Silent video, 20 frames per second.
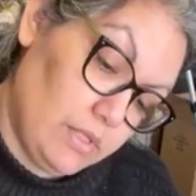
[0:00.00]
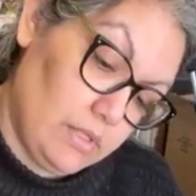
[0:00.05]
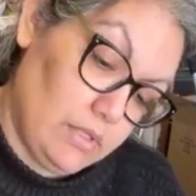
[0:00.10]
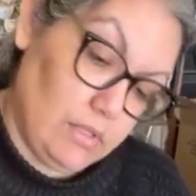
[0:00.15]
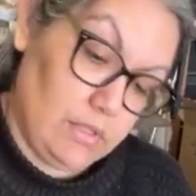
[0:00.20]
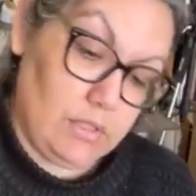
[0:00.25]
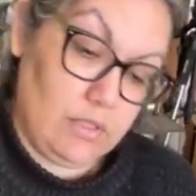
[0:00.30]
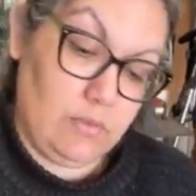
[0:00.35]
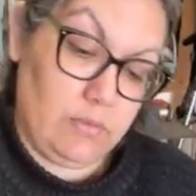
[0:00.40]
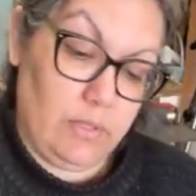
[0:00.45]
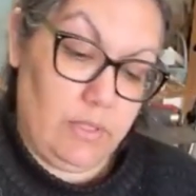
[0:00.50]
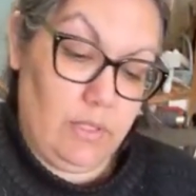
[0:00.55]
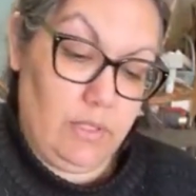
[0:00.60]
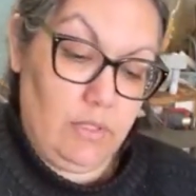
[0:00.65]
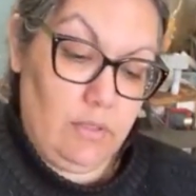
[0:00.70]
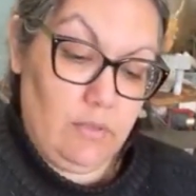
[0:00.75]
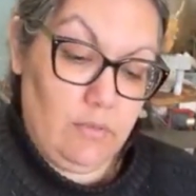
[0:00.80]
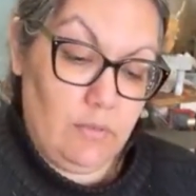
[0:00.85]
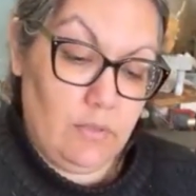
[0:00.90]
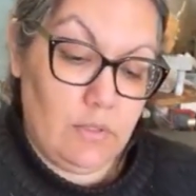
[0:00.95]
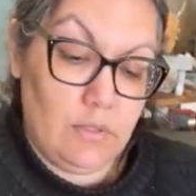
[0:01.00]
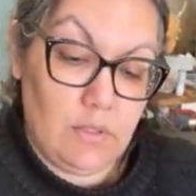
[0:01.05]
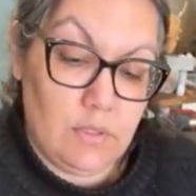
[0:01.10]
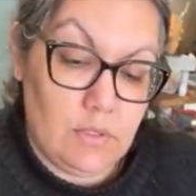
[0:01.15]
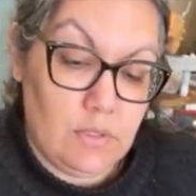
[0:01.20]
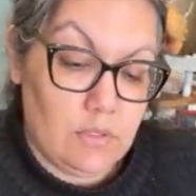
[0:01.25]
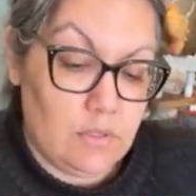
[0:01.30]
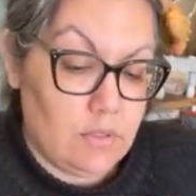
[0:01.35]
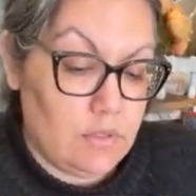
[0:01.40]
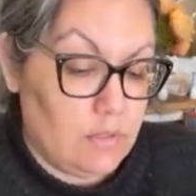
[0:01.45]
put it this way.
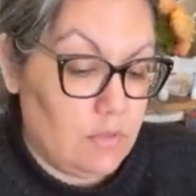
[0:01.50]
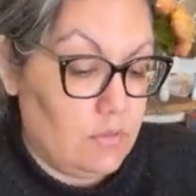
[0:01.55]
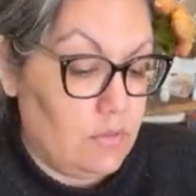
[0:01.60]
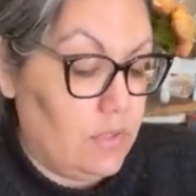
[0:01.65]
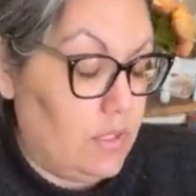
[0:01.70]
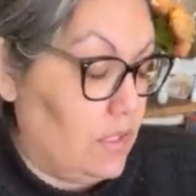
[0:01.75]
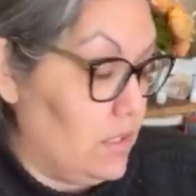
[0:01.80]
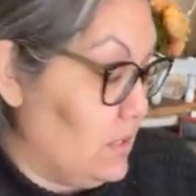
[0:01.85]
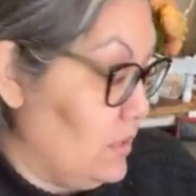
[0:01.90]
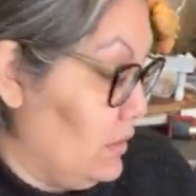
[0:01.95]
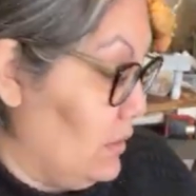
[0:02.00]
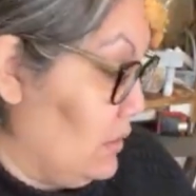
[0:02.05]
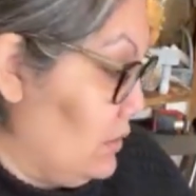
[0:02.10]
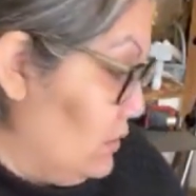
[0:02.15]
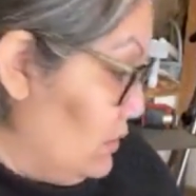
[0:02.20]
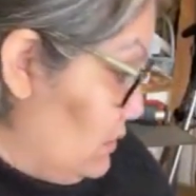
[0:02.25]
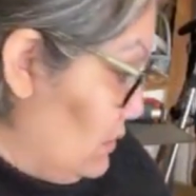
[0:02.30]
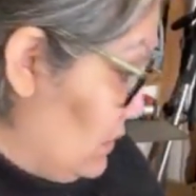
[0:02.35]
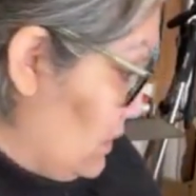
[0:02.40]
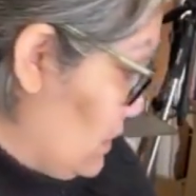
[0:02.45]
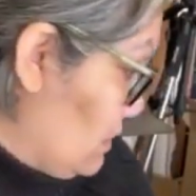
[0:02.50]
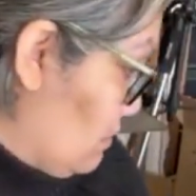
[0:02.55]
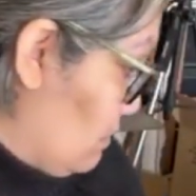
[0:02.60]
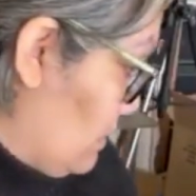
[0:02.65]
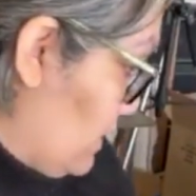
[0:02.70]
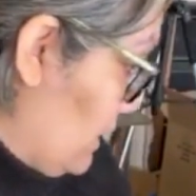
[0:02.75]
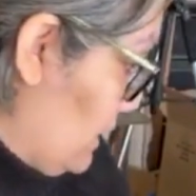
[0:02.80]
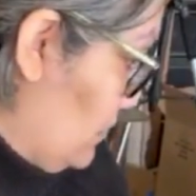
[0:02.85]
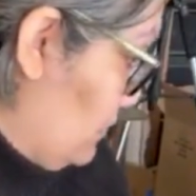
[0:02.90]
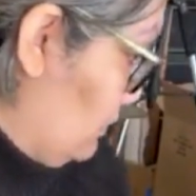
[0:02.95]
Let's go ahead and glue our
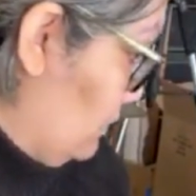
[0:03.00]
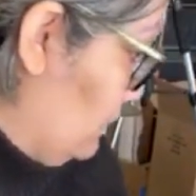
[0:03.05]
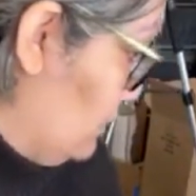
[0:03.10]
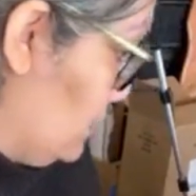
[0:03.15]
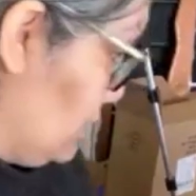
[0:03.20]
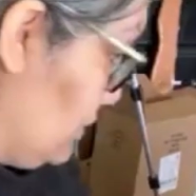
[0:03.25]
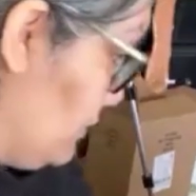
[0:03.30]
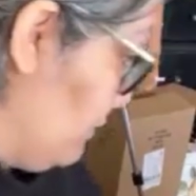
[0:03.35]
round.